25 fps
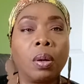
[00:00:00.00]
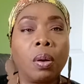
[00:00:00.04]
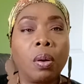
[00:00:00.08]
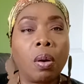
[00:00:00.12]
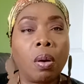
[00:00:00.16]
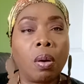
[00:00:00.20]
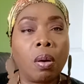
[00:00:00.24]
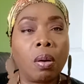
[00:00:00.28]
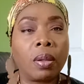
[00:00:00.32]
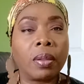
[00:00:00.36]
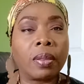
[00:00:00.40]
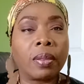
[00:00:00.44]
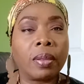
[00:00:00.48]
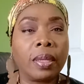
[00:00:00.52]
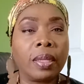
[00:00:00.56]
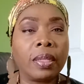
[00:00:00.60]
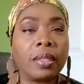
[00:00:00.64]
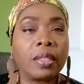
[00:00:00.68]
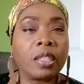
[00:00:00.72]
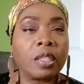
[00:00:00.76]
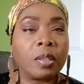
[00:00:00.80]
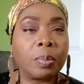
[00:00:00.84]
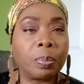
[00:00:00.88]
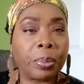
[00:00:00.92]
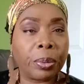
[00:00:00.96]
all things
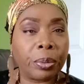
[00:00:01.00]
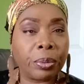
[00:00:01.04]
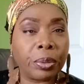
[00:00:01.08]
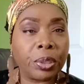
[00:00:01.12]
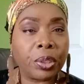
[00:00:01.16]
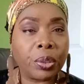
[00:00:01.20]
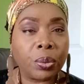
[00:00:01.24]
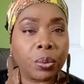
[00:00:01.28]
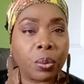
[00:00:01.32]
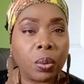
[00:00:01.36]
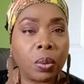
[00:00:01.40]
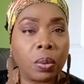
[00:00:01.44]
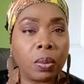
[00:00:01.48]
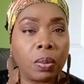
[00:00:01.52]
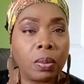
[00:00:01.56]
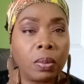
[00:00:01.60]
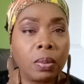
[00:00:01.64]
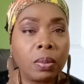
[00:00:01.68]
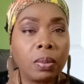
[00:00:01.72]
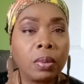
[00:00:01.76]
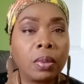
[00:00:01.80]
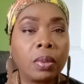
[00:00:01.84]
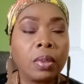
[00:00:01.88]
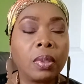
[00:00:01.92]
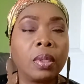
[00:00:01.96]
spiritual.
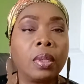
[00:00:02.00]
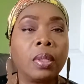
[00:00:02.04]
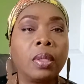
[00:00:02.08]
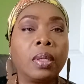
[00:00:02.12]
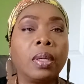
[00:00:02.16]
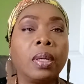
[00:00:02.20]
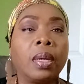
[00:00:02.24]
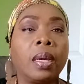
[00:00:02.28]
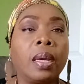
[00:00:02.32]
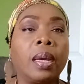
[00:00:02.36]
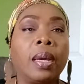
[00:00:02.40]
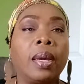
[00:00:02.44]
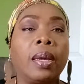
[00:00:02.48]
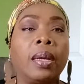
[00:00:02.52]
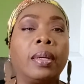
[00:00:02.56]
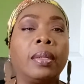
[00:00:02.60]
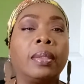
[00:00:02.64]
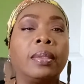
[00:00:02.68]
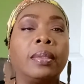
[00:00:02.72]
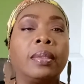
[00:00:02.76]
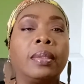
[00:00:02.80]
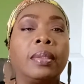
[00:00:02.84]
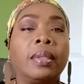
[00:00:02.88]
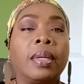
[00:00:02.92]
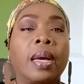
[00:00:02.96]

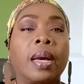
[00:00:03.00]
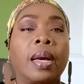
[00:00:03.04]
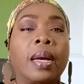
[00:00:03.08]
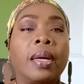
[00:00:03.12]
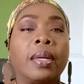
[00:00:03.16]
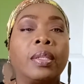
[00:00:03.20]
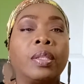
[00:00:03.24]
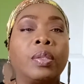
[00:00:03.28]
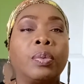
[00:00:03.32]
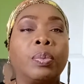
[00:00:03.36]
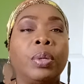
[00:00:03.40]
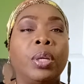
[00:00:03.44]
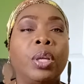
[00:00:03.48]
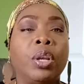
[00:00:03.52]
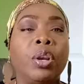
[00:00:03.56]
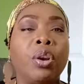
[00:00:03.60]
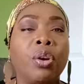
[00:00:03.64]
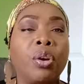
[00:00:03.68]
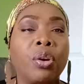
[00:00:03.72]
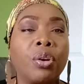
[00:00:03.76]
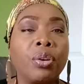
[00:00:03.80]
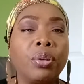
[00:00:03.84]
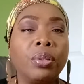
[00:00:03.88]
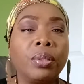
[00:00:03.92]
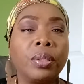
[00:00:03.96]
And as we
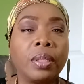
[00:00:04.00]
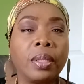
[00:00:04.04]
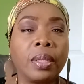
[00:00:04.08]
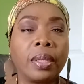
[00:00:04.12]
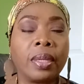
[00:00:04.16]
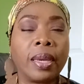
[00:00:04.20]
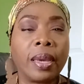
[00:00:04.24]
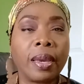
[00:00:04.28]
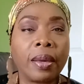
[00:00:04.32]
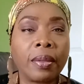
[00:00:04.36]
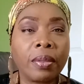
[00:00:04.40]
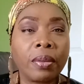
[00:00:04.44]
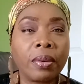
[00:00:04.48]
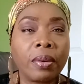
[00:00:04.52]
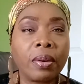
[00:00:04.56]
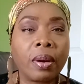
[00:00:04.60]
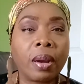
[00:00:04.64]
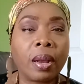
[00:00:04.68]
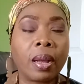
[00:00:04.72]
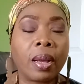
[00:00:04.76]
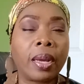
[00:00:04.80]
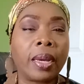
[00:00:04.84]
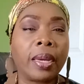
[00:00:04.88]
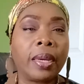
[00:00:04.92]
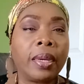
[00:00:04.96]
learn together,
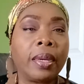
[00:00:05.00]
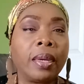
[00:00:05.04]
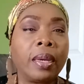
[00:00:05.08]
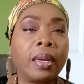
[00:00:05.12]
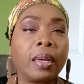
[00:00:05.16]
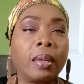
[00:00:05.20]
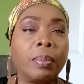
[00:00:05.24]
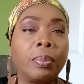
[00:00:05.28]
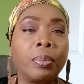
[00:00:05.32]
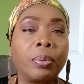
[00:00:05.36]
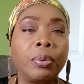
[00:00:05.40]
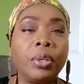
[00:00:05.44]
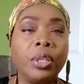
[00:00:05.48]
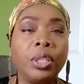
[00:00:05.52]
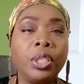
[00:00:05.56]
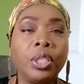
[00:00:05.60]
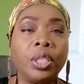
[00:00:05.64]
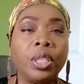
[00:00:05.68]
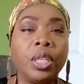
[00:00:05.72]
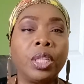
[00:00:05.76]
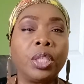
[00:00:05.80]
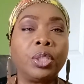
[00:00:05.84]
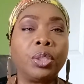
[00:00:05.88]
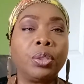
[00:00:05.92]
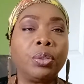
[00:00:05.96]
I
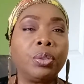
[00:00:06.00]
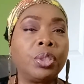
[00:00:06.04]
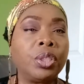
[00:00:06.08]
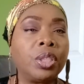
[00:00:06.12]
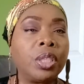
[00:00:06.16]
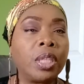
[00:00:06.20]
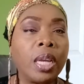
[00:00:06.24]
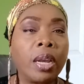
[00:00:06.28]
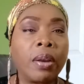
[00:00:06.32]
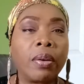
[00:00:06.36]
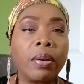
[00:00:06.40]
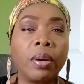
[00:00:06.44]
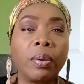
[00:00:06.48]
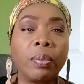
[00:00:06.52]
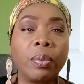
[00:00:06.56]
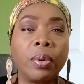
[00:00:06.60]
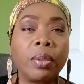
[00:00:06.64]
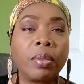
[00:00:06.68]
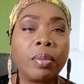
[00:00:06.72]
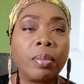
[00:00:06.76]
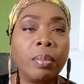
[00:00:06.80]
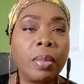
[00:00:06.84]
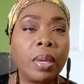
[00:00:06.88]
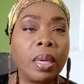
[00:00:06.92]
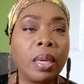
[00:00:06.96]
appreciate you sharing
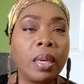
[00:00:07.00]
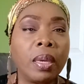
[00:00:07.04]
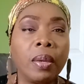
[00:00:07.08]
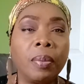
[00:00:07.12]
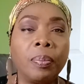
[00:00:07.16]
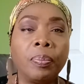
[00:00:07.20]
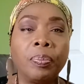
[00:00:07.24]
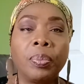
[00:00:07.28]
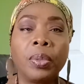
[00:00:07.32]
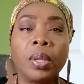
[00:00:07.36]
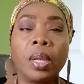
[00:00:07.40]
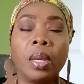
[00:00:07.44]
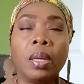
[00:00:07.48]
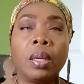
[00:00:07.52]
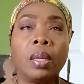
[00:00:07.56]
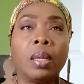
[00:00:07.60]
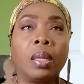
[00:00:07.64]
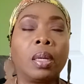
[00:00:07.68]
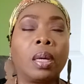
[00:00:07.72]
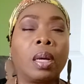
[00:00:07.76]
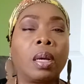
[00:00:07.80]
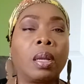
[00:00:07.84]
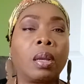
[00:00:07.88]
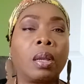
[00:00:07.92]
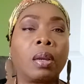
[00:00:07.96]
with me.
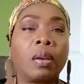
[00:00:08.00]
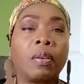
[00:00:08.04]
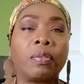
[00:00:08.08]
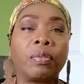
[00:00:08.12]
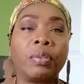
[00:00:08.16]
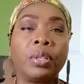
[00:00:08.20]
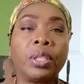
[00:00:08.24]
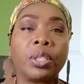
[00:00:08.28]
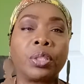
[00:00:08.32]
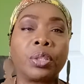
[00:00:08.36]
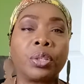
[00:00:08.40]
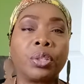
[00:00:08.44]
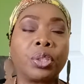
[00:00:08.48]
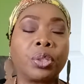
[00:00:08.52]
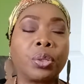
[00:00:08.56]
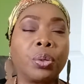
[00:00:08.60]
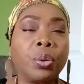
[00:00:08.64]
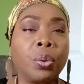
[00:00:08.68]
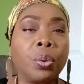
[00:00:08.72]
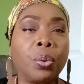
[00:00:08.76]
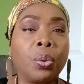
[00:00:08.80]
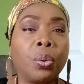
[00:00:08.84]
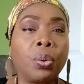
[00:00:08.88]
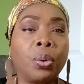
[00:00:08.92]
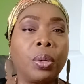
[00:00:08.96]
A lot of research
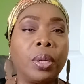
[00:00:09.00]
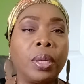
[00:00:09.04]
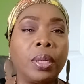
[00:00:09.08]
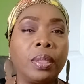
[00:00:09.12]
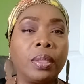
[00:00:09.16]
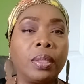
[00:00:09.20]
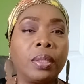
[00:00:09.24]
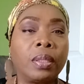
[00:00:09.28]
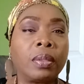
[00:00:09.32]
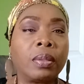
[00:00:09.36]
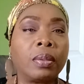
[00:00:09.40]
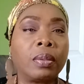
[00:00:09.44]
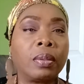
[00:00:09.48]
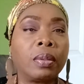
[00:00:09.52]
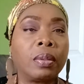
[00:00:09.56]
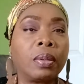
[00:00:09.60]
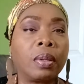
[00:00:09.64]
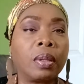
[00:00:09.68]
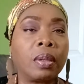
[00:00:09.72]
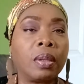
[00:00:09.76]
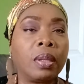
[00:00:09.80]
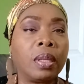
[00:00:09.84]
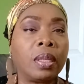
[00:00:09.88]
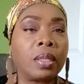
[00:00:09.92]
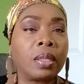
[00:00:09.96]
go into
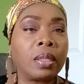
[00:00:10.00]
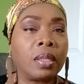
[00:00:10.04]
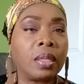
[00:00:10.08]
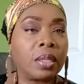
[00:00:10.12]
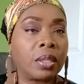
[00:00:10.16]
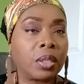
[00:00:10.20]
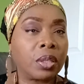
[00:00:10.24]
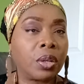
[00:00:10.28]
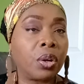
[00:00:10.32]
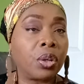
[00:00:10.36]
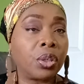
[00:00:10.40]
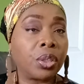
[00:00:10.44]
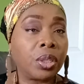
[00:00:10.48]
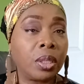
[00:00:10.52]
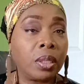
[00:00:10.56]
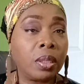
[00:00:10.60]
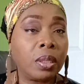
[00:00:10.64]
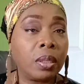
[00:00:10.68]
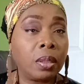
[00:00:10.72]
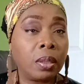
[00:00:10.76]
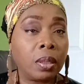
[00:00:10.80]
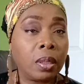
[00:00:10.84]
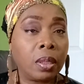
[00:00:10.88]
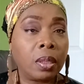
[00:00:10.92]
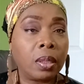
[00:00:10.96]
this
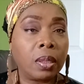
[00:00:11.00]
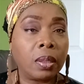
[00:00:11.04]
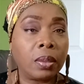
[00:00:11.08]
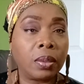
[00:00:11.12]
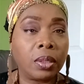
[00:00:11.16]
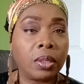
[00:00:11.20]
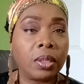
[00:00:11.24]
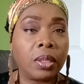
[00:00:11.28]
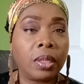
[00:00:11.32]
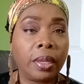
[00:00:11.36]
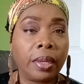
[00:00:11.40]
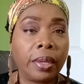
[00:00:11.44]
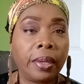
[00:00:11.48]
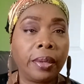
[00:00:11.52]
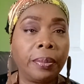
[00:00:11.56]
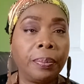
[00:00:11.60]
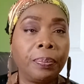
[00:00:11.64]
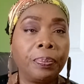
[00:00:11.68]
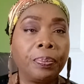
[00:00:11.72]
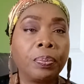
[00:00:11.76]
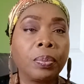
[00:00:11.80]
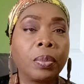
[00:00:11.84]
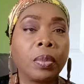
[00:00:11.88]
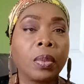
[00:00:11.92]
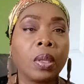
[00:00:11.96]
discussion today,
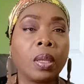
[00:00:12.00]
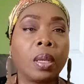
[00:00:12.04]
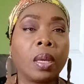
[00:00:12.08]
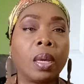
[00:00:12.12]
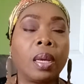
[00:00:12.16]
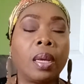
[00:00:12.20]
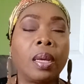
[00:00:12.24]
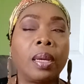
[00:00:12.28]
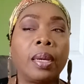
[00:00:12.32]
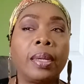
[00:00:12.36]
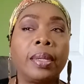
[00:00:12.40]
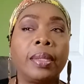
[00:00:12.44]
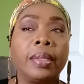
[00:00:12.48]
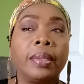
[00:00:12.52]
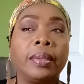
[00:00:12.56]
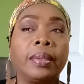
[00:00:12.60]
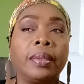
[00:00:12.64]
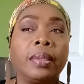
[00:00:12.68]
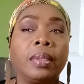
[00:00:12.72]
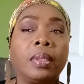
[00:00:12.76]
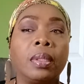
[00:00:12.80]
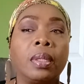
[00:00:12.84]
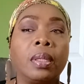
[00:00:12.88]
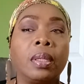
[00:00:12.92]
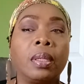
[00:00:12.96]

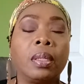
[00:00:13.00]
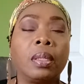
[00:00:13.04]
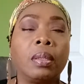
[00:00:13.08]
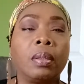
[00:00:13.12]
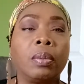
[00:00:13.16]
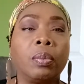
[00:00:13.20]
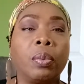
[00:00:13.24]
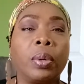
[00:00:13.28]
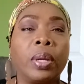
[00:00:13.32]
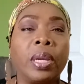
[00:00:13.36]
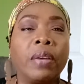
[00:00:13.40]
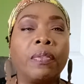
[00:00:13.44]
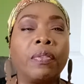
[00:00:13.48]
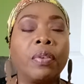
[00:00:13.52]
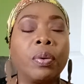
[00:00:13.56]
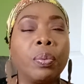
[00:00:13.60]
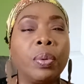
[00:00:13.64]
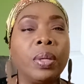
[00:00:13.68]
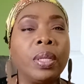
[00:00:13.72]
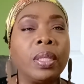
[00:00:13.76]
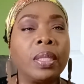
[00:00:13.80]
and whatever we